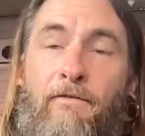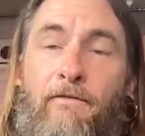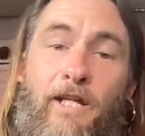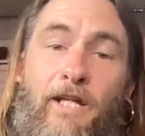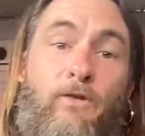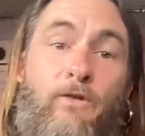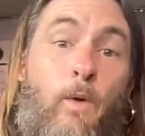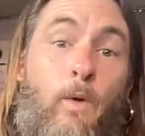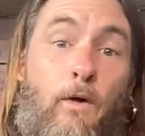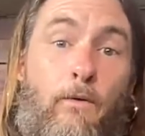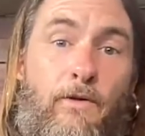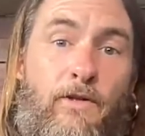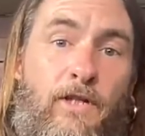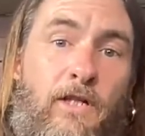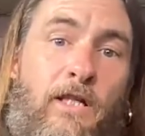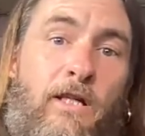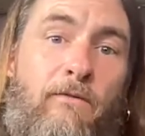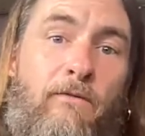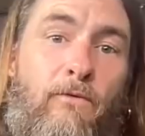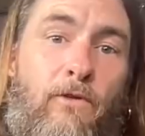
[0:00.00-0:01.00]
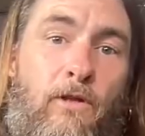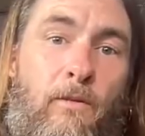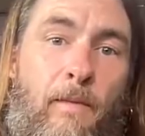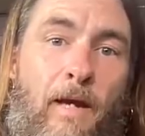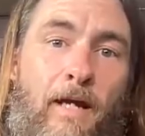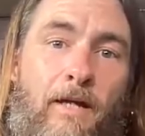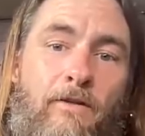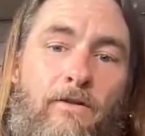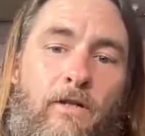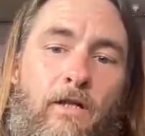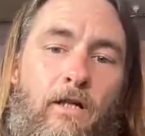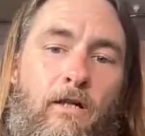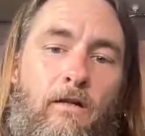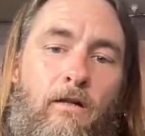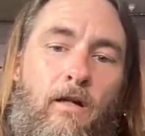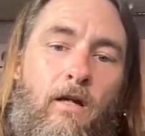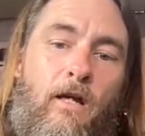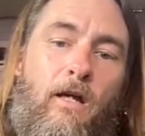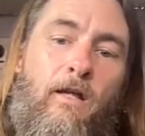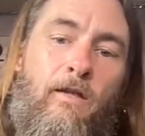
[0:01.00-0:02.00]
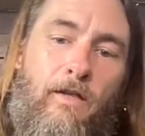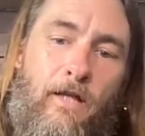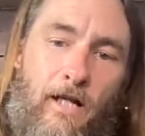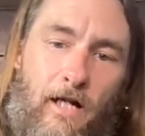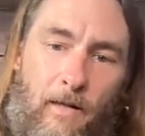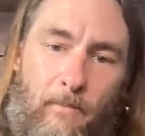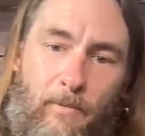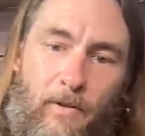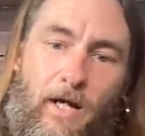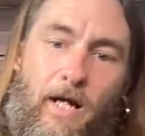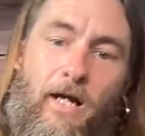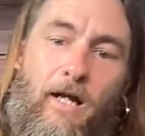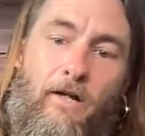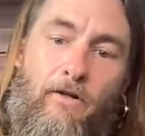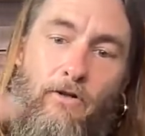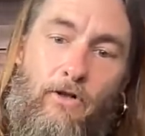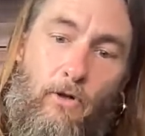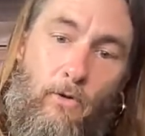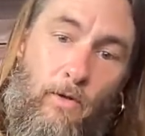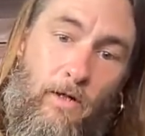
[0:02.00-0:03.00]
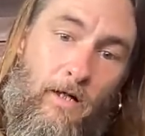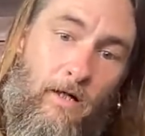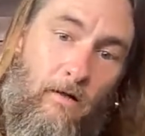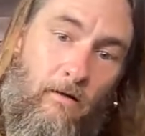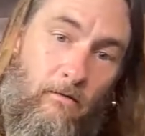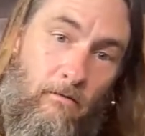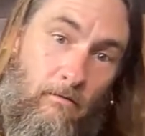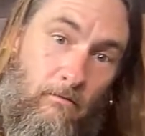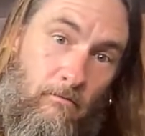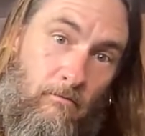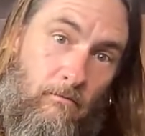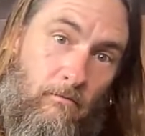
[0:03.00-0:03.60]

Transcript: And if that's well received with the magazine, then I plan on doing